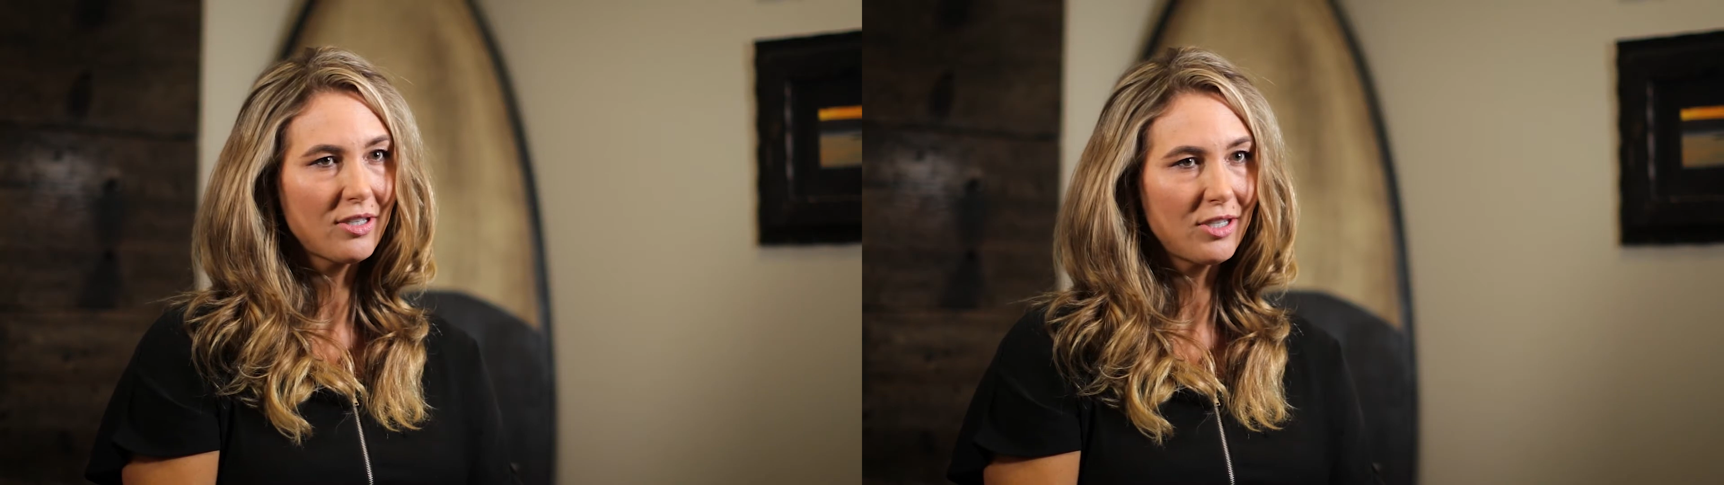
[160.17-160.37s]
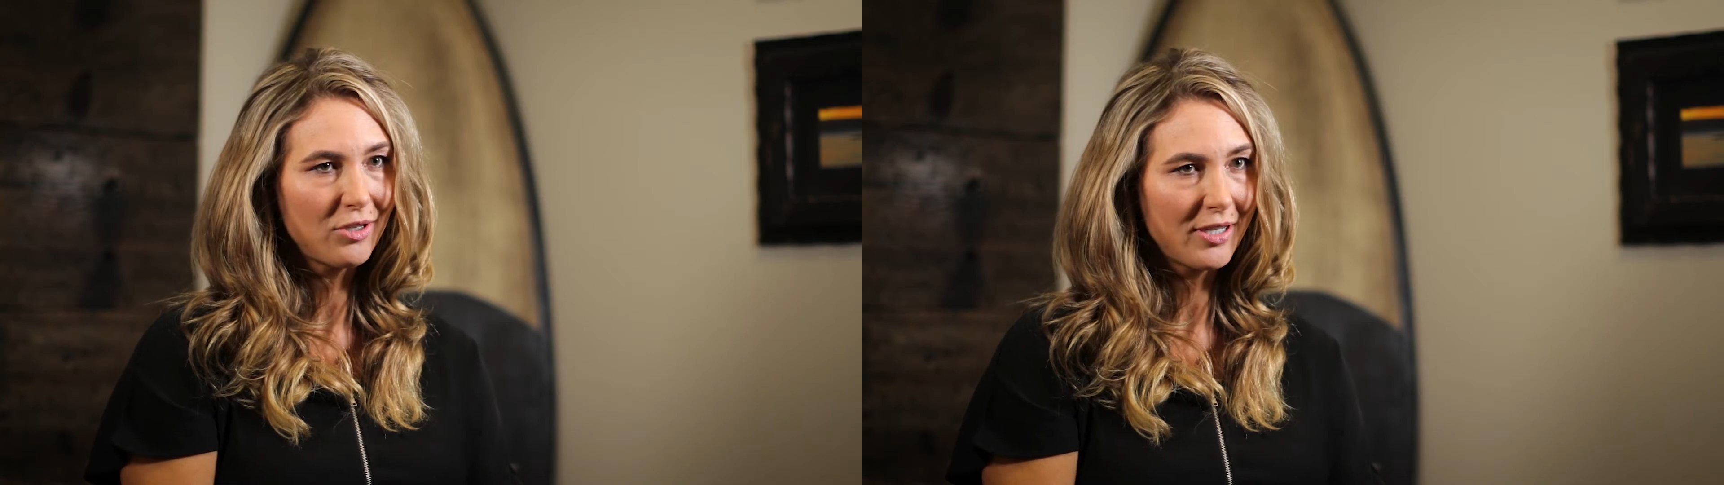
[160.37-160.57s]

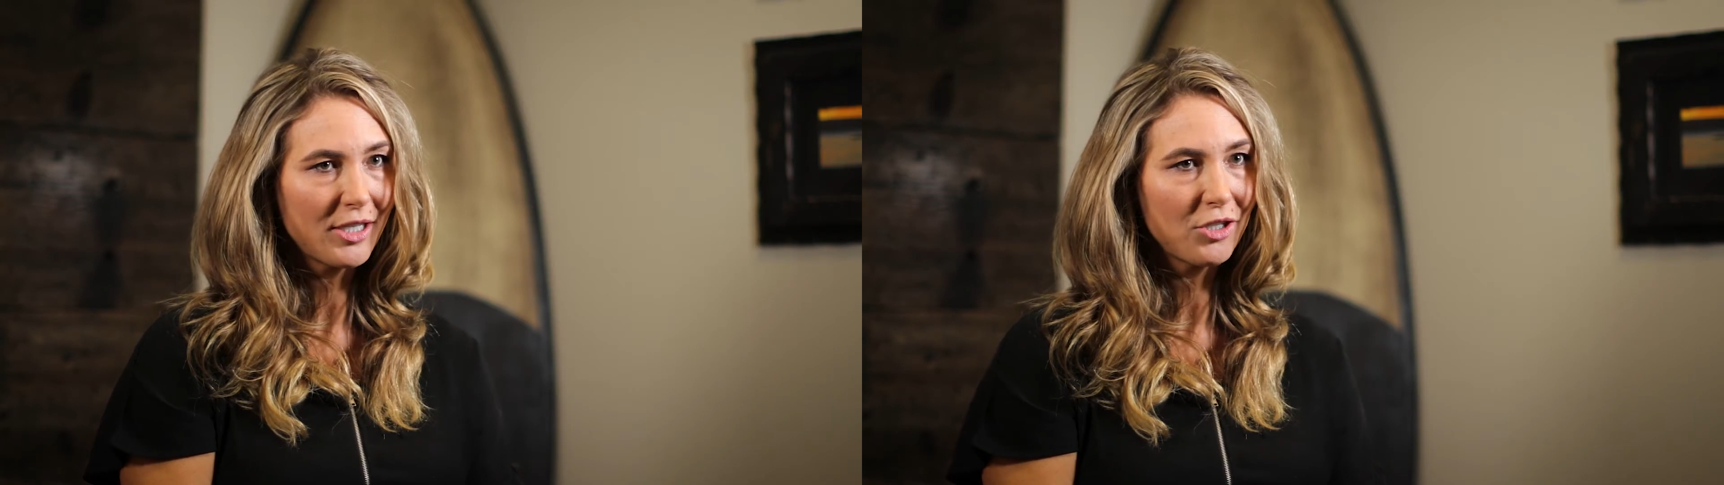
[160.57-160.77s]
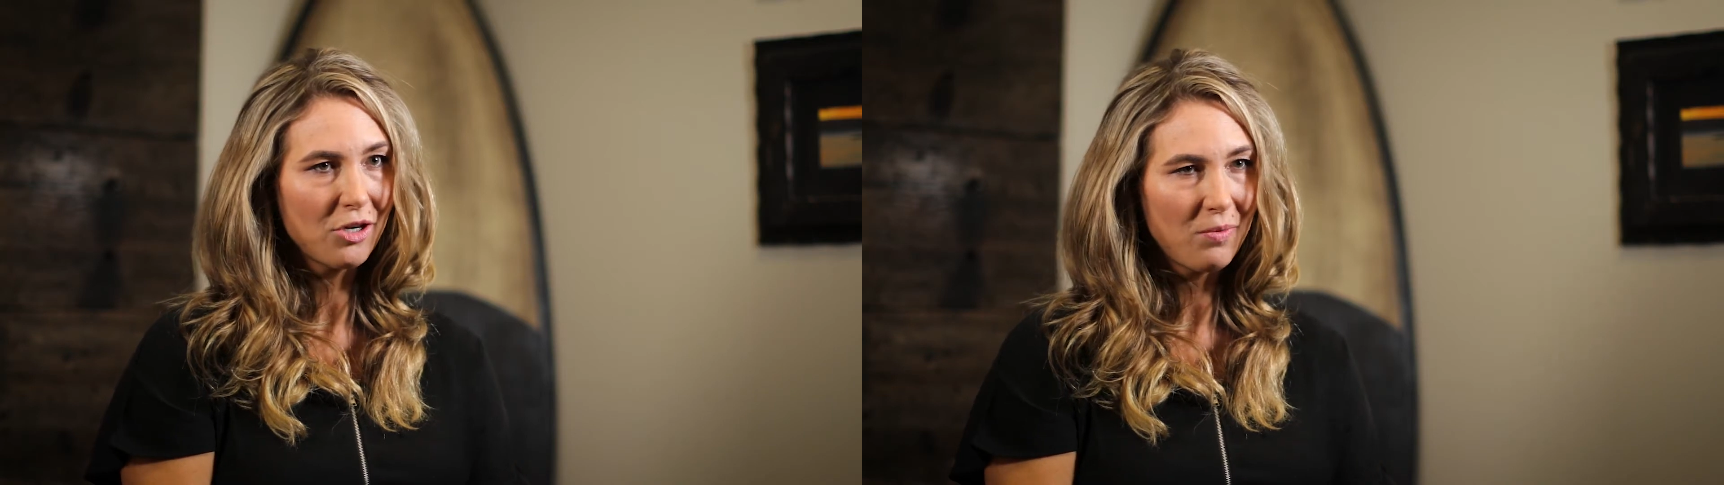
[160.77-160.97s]
the
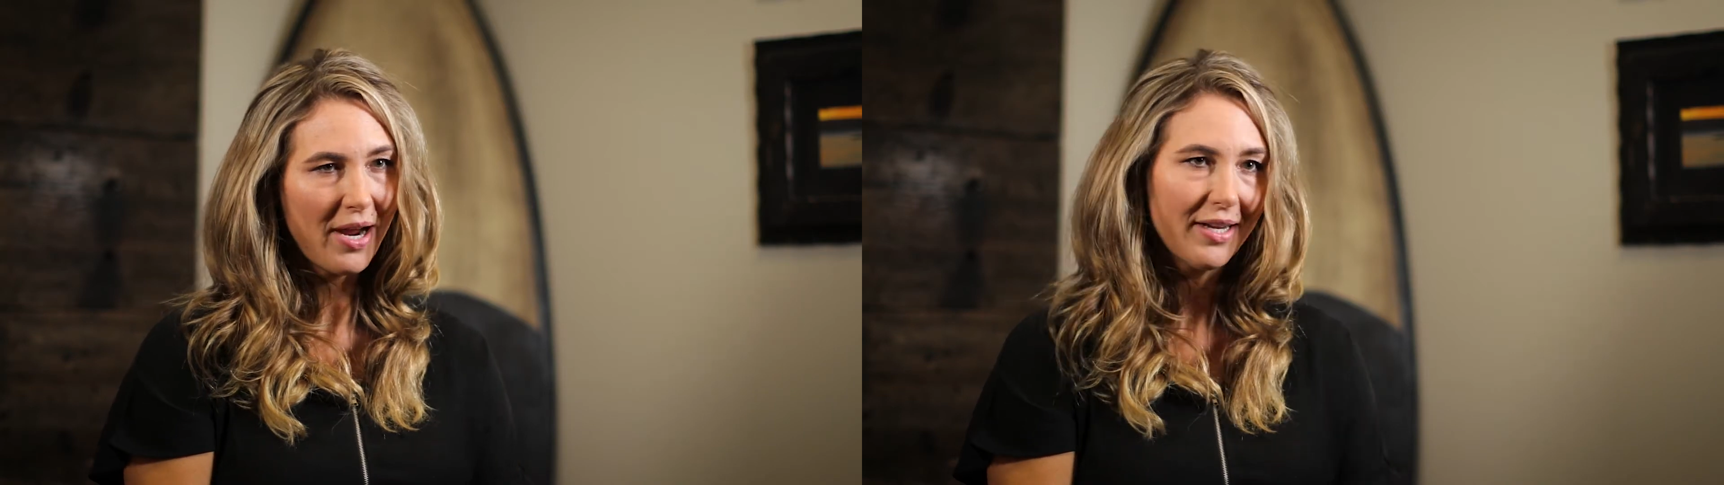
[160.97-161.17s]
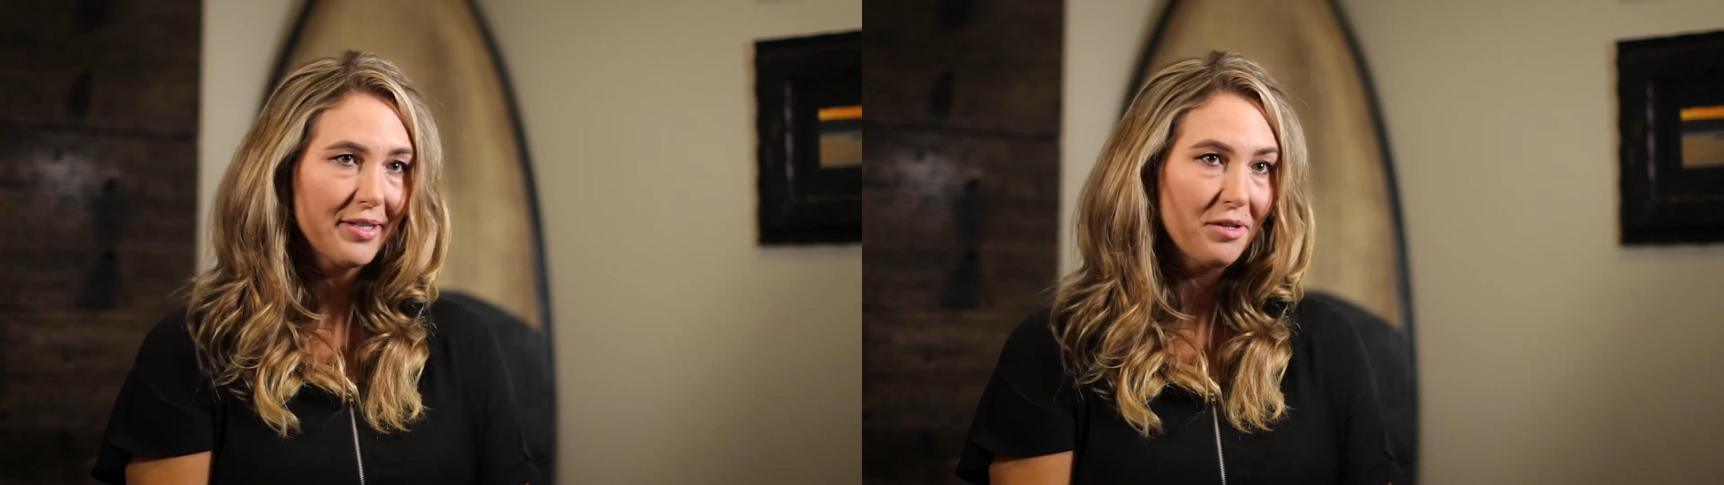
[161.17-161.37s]
traditional
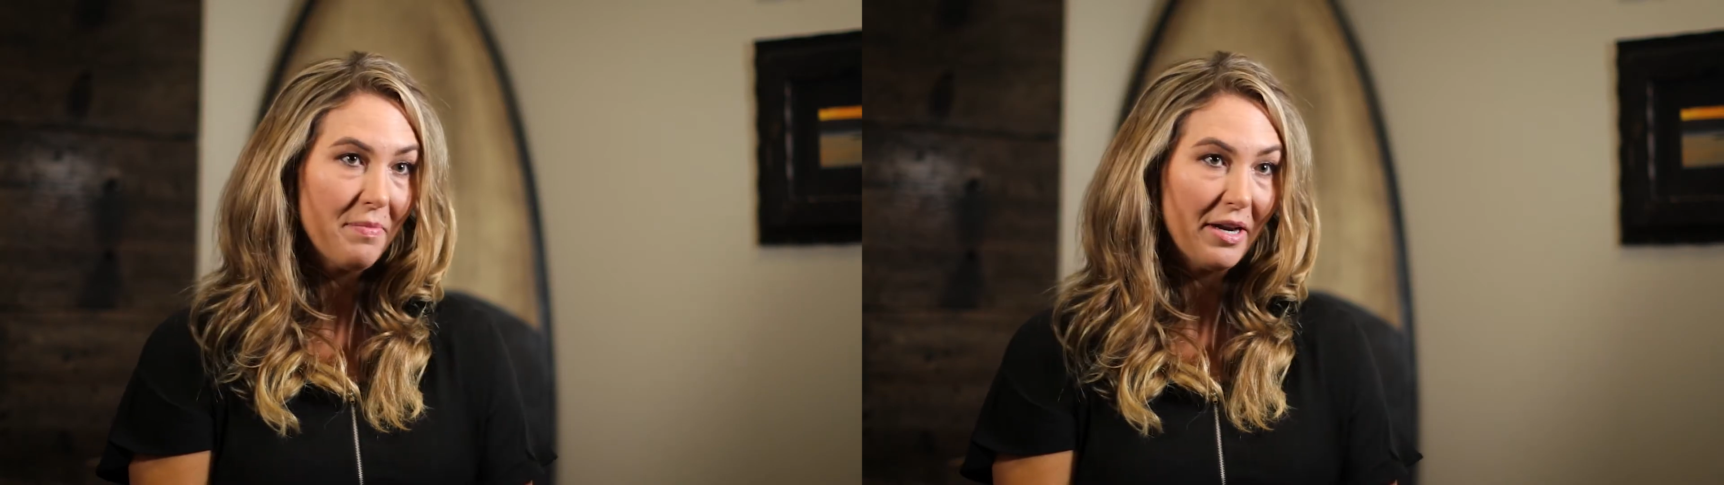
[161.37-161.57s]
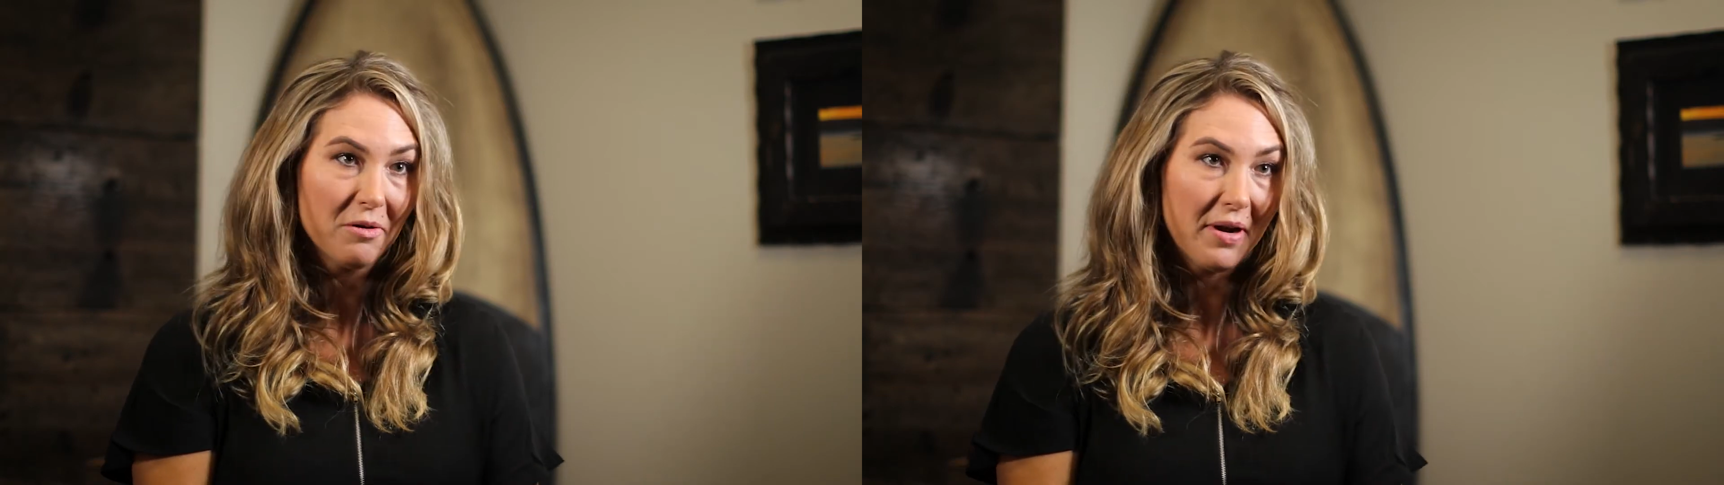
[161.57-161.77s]
way is the
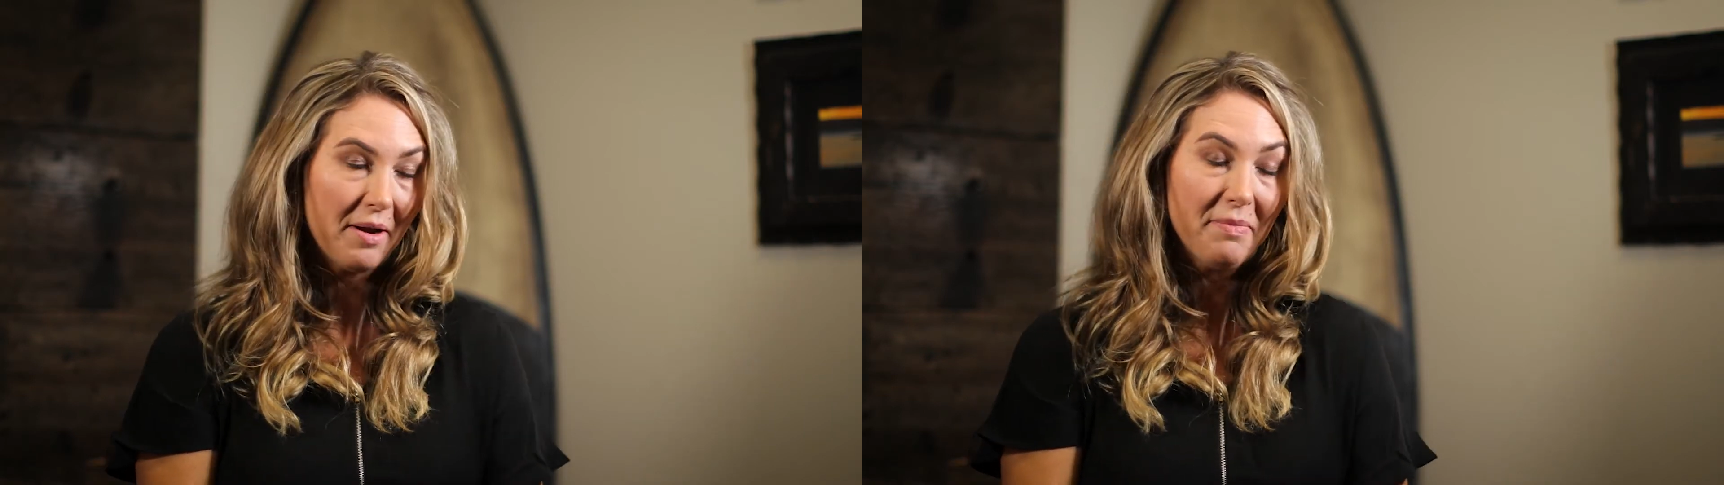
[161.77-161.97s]
better way,